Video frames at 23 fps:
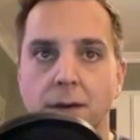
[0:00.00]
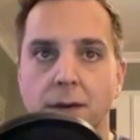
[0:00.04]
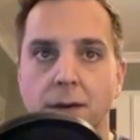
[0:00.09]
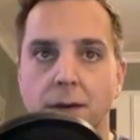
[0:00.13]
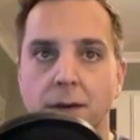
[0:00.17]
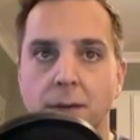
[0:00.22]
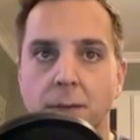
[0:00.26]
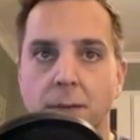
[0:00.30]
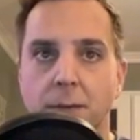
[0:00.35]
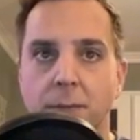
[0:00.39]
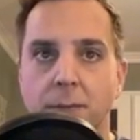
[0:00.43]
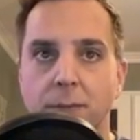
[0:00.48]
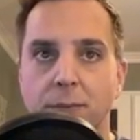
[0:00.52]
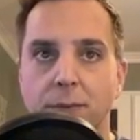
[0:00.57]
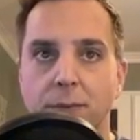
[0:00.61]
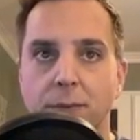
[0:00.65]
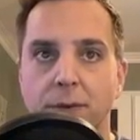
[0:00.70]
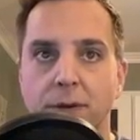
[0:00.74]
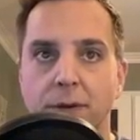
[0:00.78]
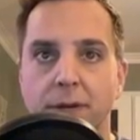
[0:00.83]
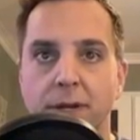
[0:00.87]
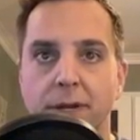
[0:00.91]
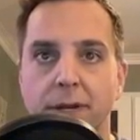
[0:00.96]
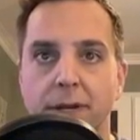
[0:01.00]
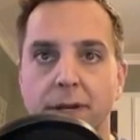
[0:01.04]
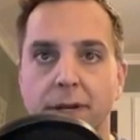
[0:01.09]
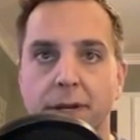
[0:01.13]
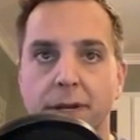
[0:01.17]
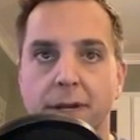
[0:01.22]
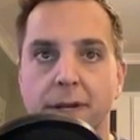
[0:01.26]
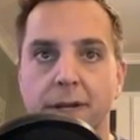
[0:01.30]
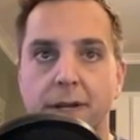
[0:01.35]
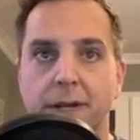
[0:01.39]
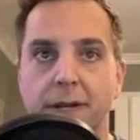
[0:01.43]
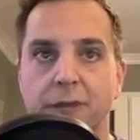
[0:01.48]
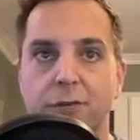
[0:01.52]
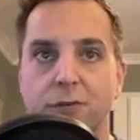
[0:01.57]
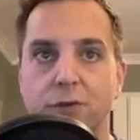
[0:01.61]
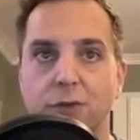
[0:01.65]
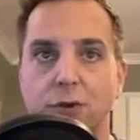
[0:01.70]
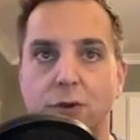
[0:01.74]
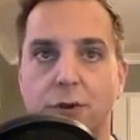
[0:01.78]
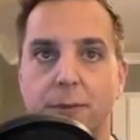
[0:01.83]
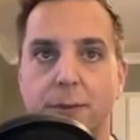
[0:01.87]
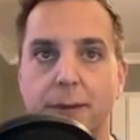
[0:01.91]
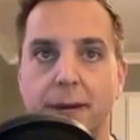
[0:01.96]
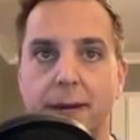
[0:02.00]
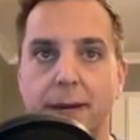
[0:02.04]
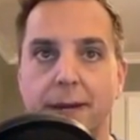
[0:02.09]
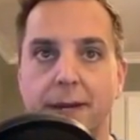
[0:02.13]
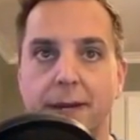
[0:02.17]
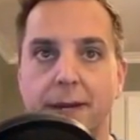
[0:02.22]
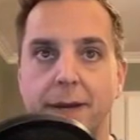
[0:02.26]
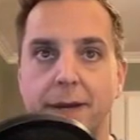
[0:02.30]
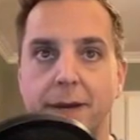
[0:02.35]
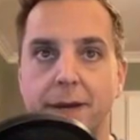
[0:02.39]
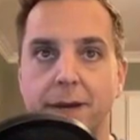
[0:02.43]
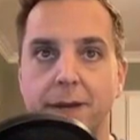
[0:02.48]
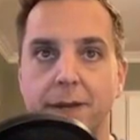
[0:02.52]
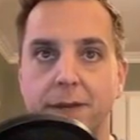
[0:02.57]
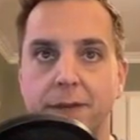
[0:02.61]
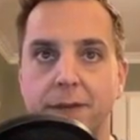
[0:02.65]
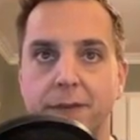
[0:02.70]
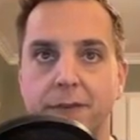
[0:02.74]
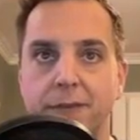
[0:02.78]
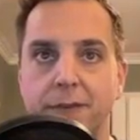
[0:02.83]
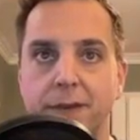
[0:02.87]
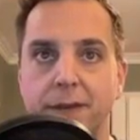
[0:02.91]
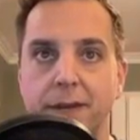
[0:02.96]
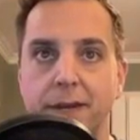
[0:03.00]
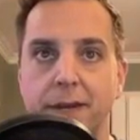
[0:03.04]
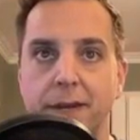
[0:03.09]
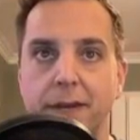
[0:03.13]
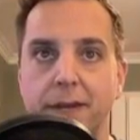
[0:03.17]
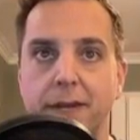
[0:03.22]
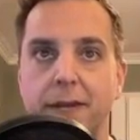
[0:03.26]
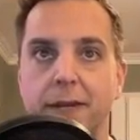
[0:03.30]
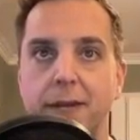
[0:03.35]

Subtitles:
I'm in pretty good control back here, it looks like.